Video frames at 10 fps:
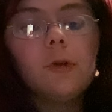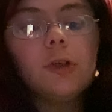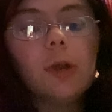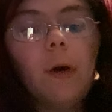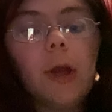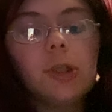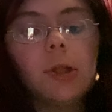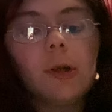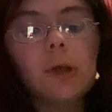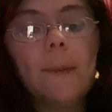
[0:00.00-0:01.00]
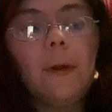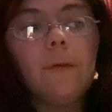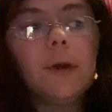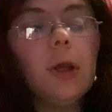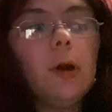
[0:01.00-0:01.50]
She's like, okay, she's like, there's a couple
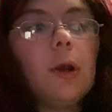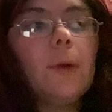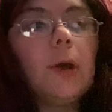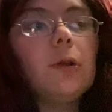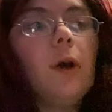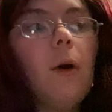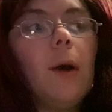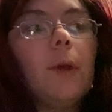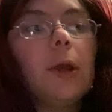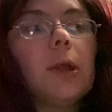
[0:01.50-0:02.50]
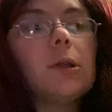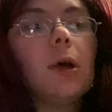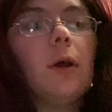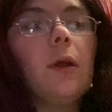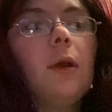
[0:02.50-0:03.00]
over here. like, no, I'm like, it's
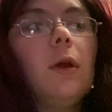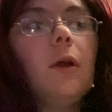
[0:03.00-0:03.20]
a...